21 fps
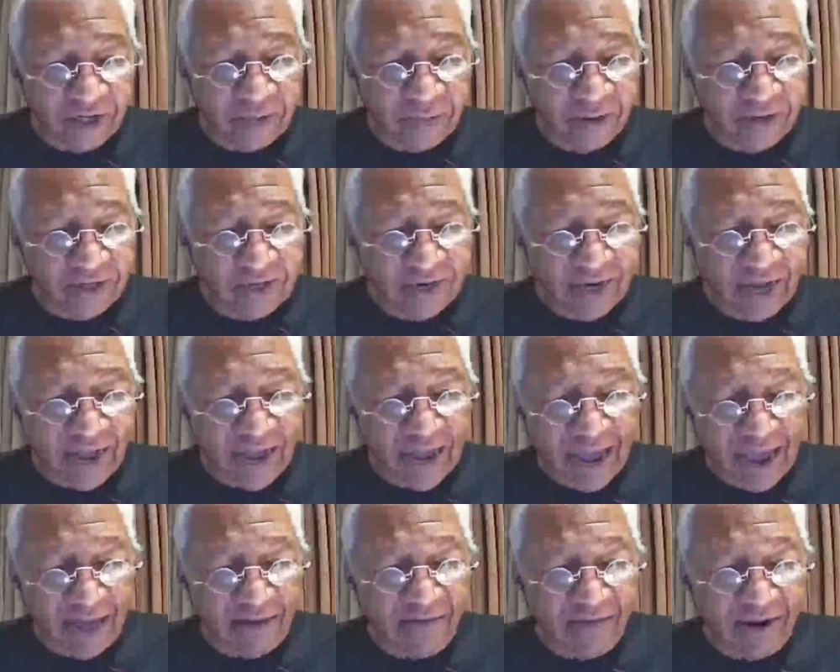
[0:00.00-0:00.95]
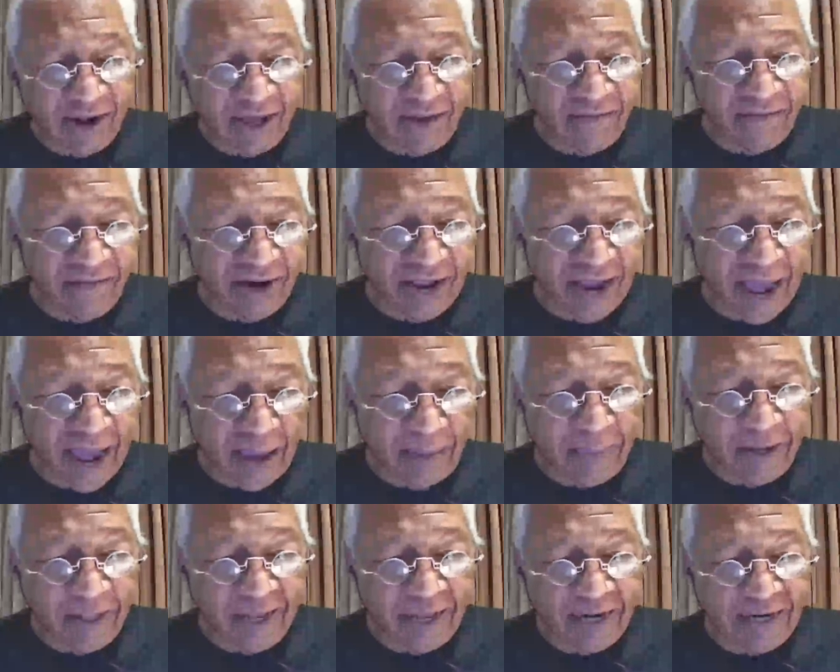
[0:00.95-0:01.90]
the first person I have, and I'm very
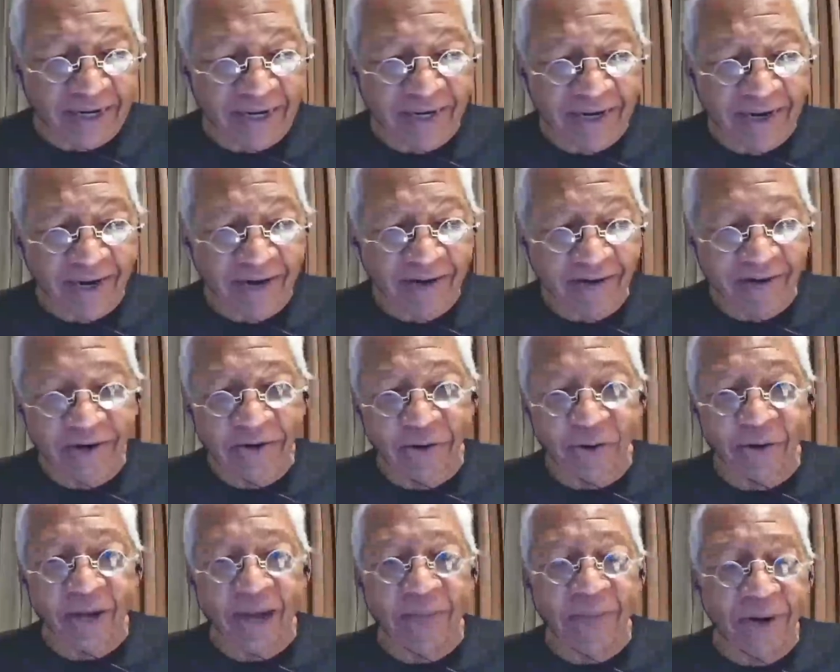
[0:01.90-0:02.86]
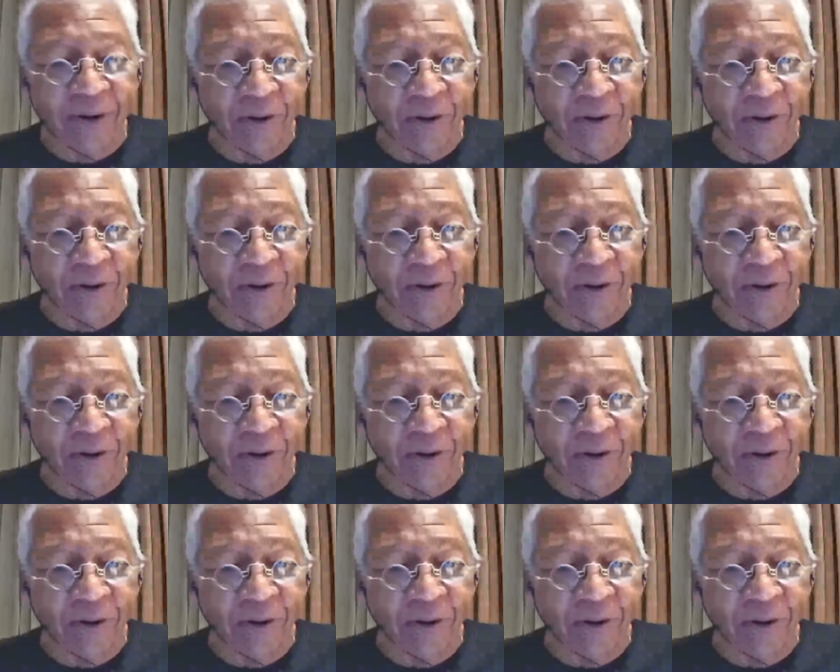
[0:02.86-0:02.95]
happy that he agreed to